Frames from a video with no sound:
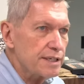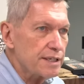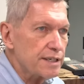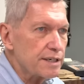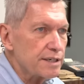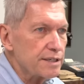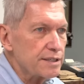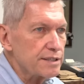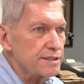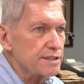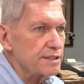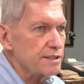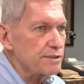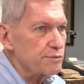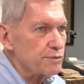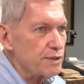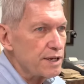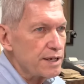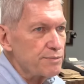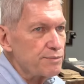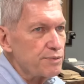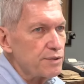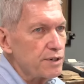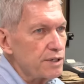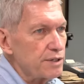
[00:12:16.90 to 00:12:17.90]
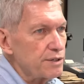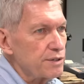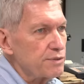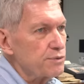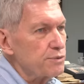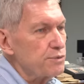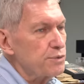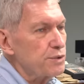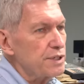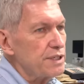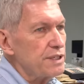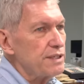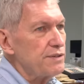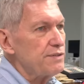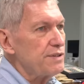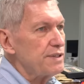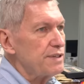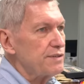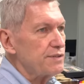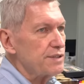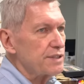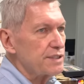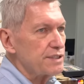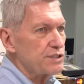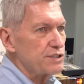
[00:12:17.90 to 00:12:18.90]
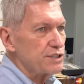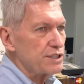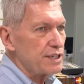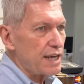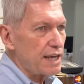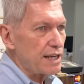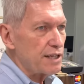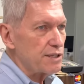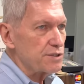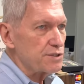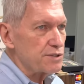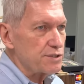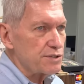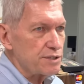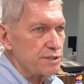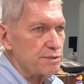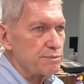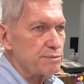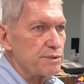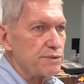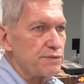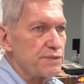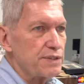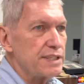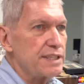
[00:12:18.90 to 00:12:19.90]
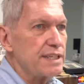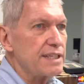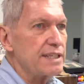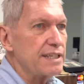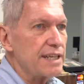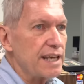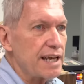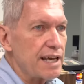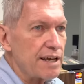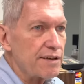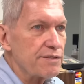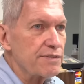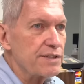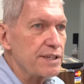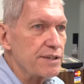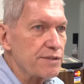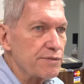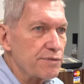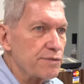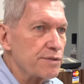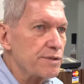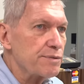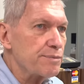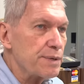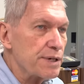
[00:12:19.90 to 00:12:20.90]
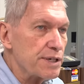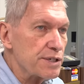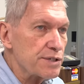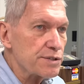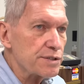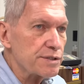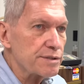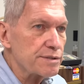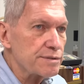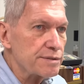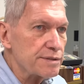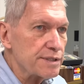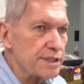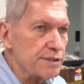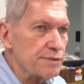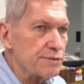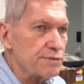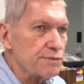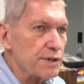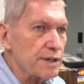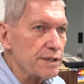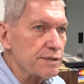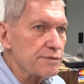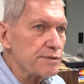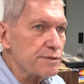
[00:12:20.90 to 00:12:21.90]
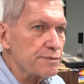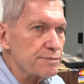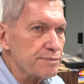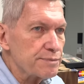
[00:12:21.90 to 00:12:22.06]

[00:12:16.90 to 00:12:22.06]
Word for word: because Rand Paul wouldn't have even challenged him if he didn't have the information in front of him.